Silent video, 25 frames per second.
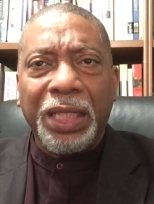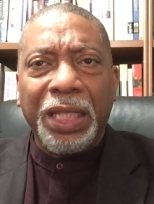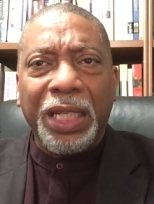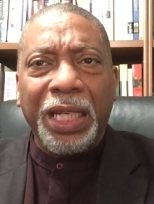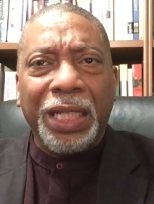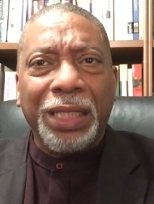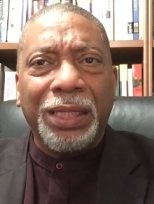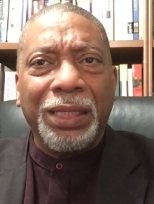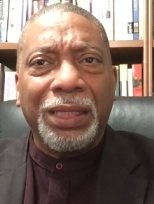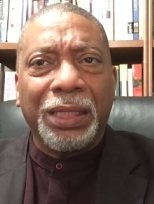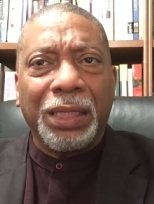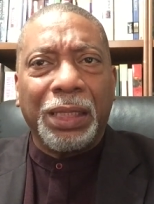
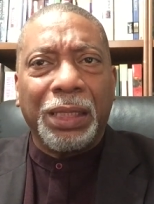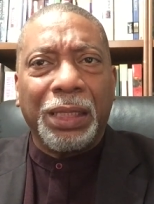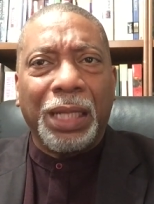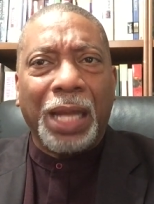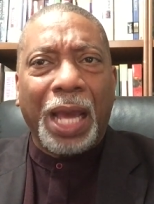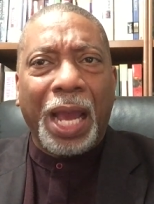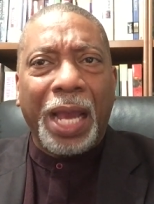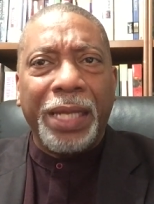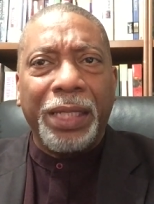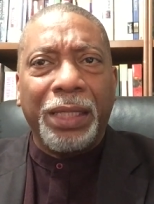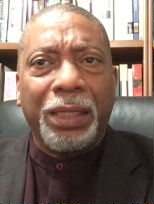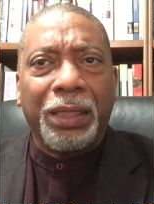in the
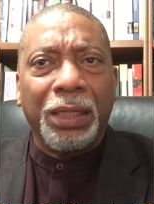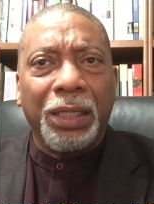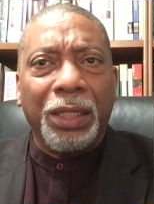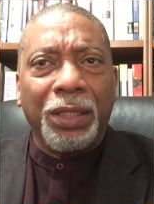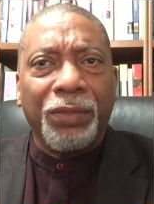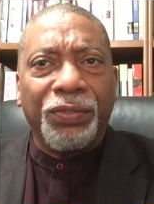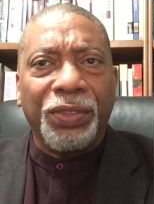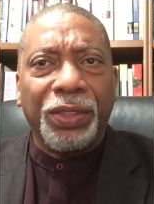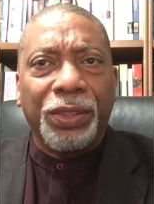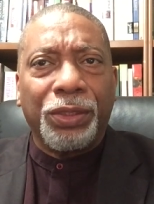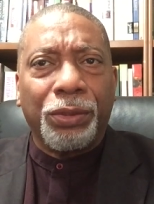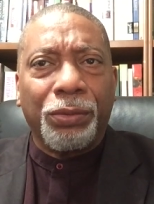light
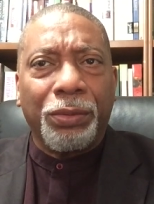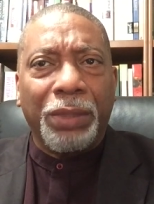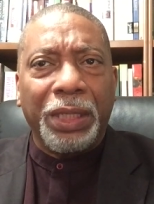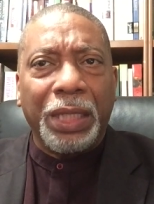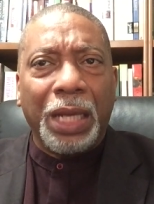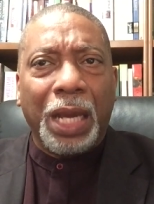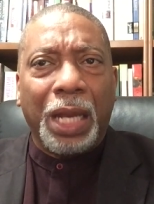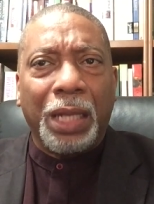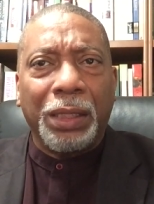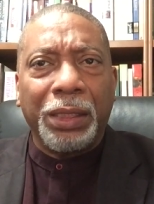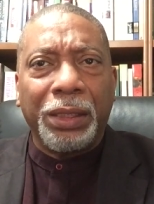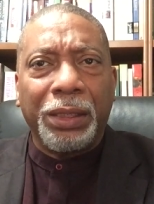of its
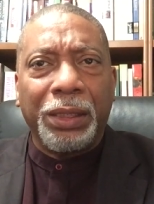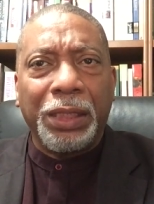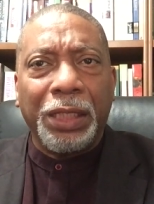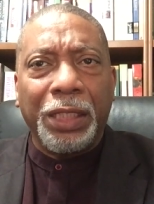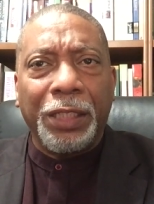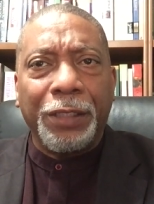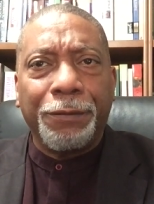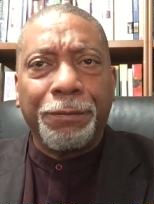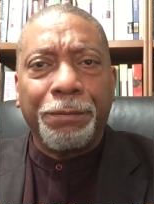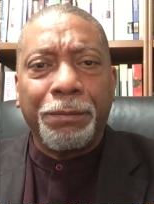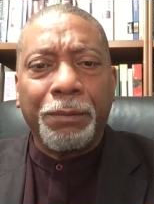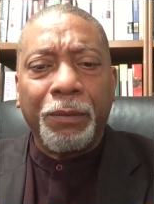
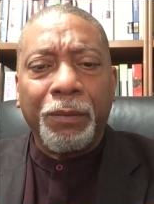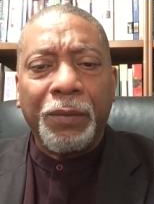reality.